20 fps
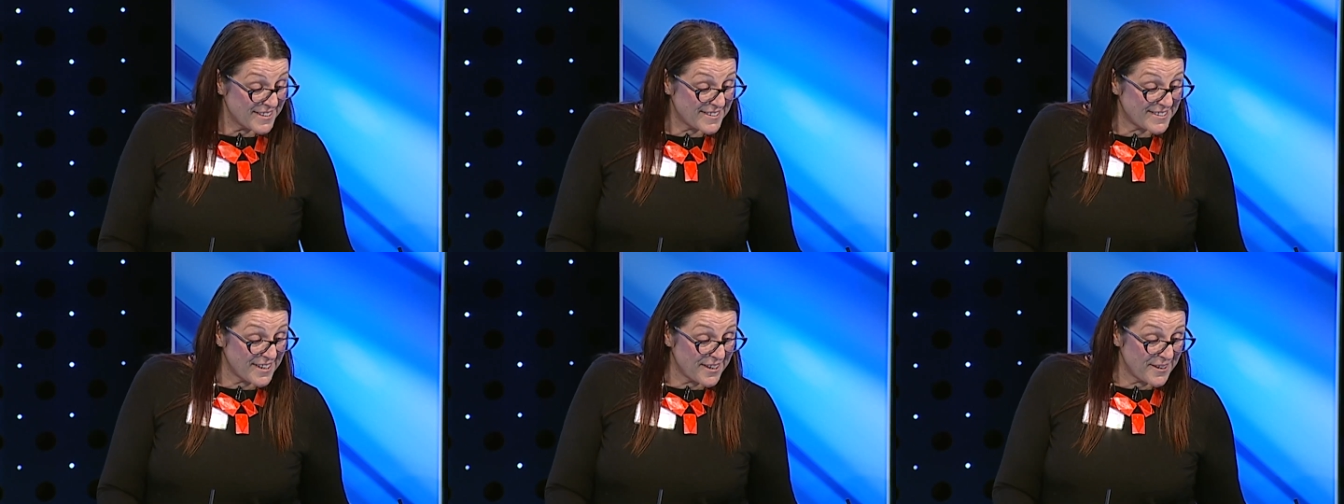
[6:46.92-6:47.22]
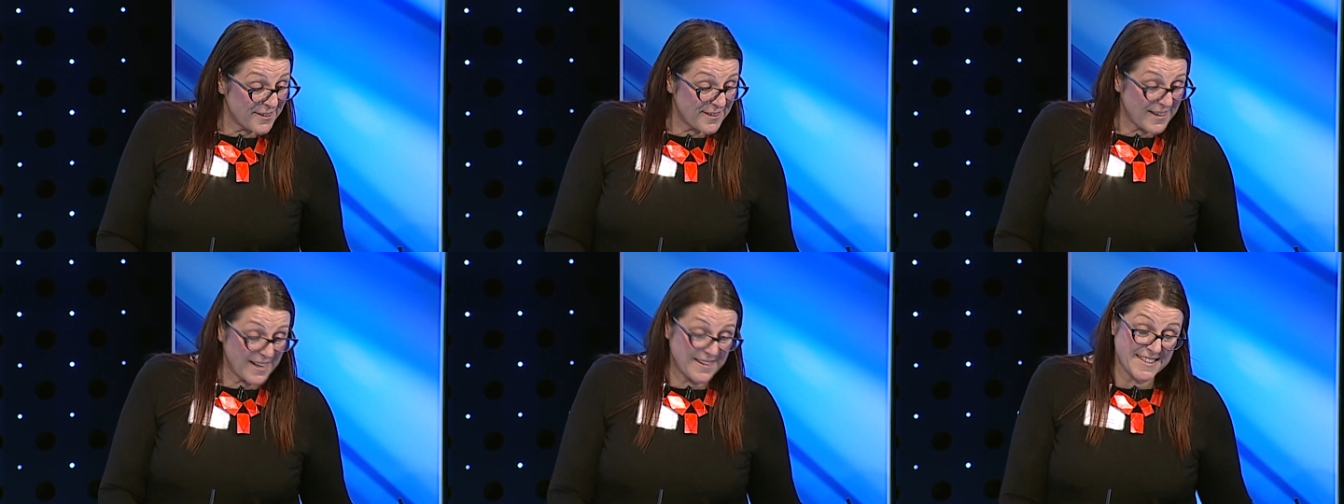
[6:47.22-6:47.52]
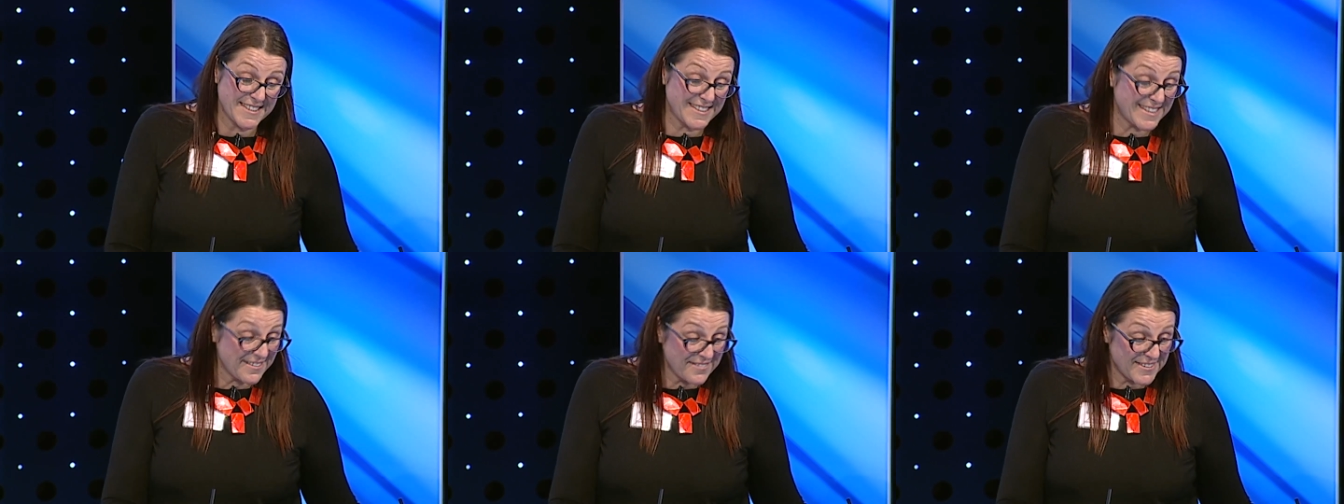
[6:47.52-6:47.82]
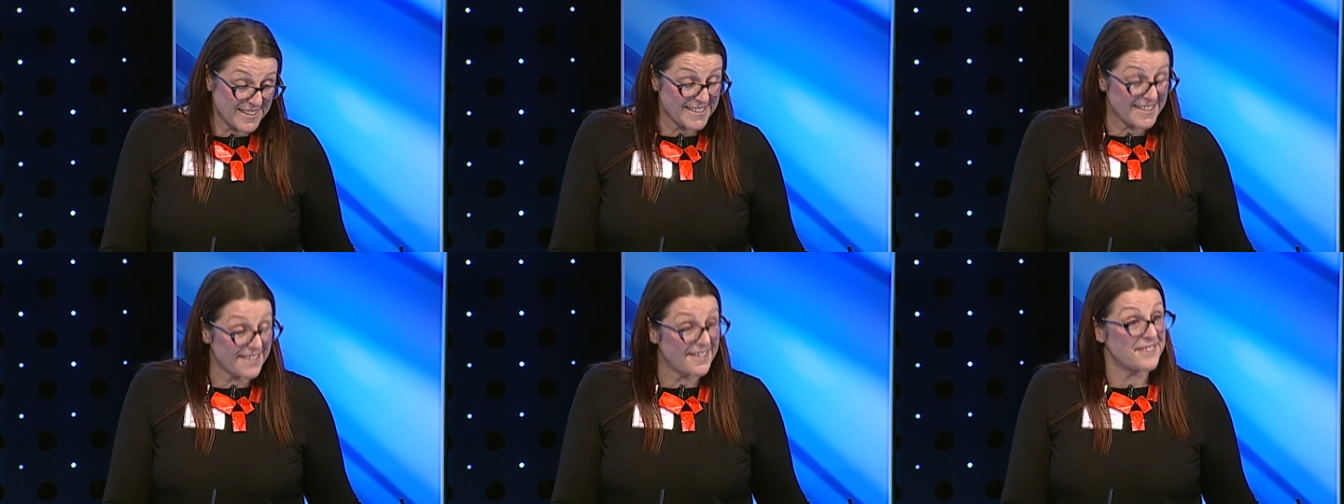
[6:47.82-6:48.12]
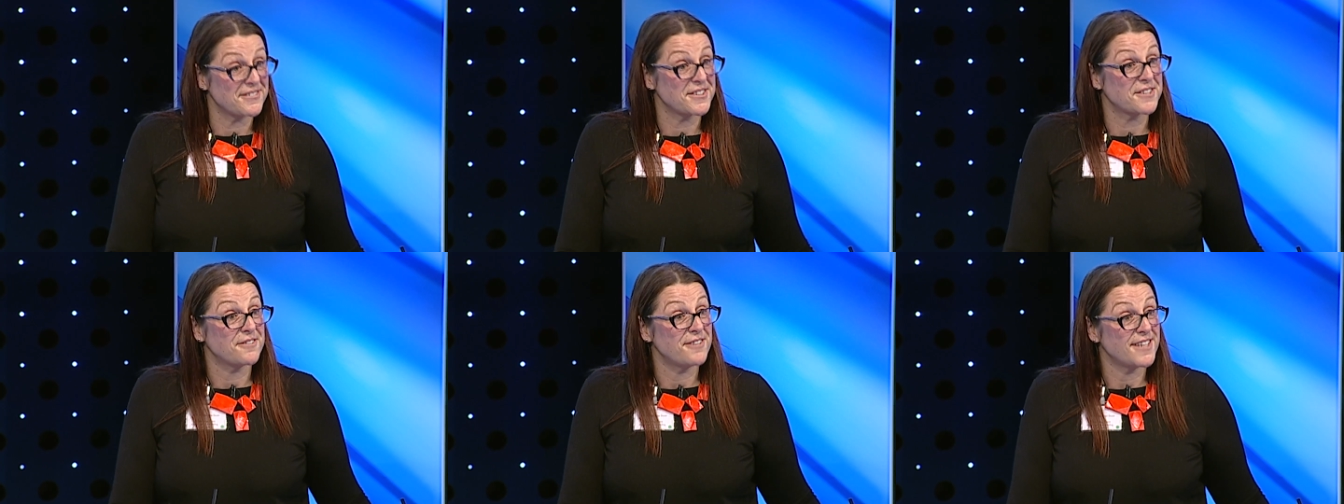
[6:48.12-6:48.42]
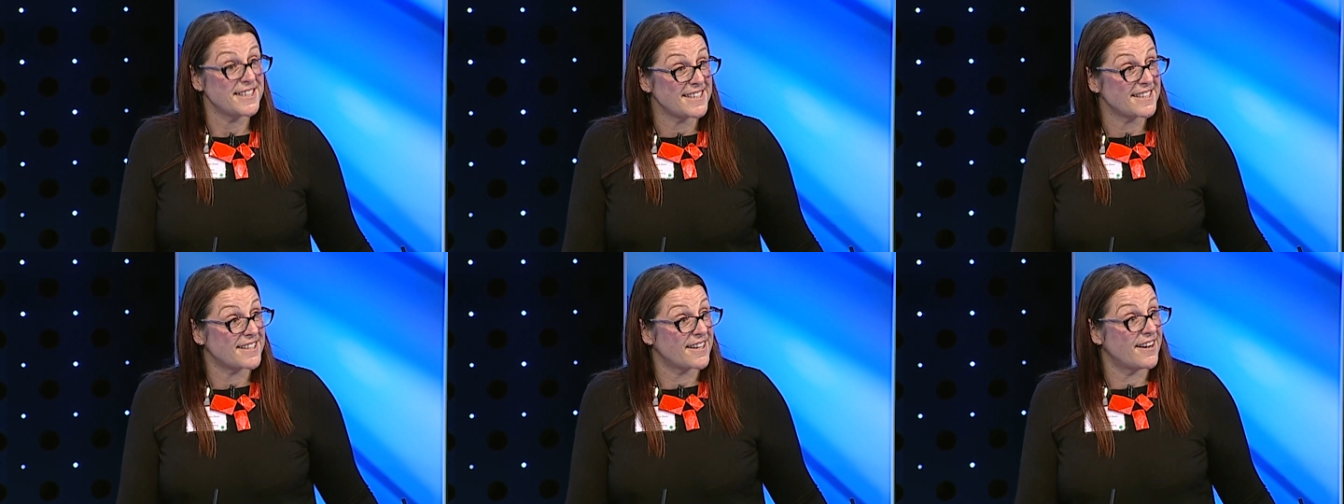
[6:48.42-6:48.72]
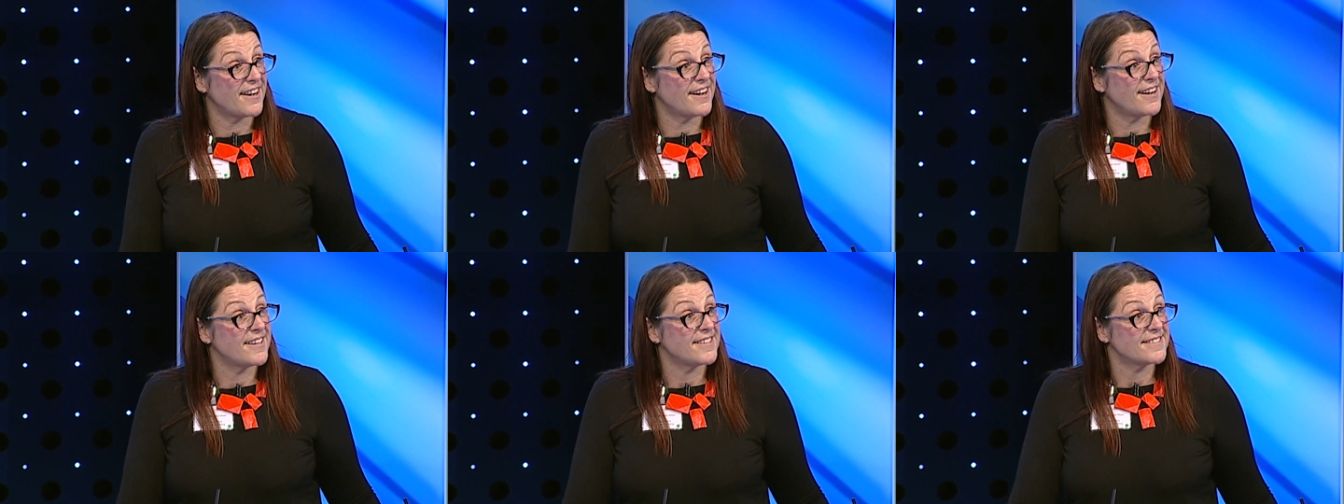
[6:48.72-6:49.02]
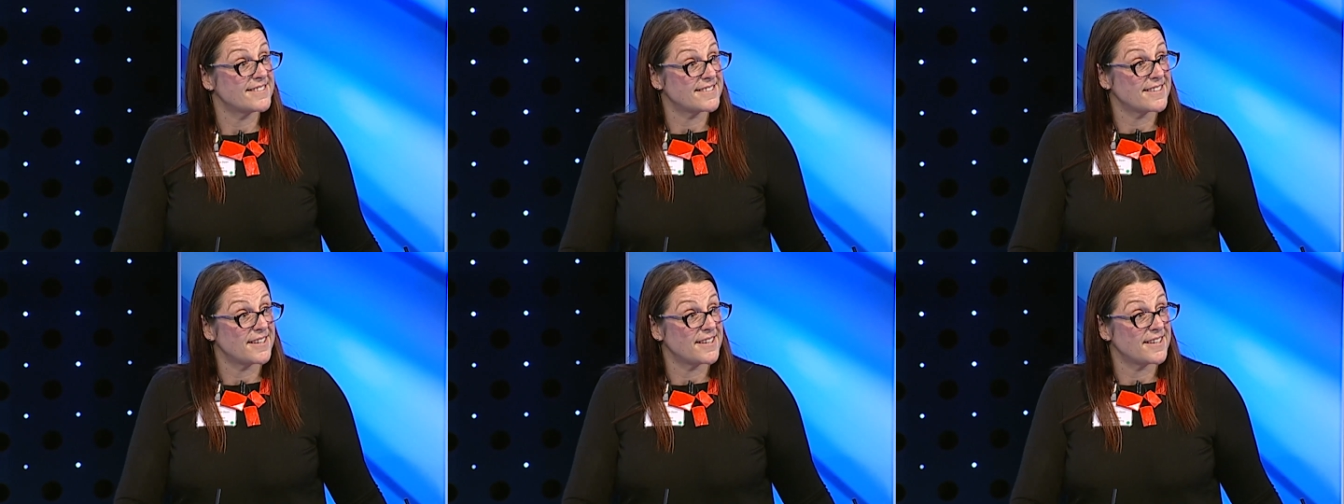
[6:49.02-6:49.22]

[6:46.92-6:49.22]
So, and they definitely don't have a credit card.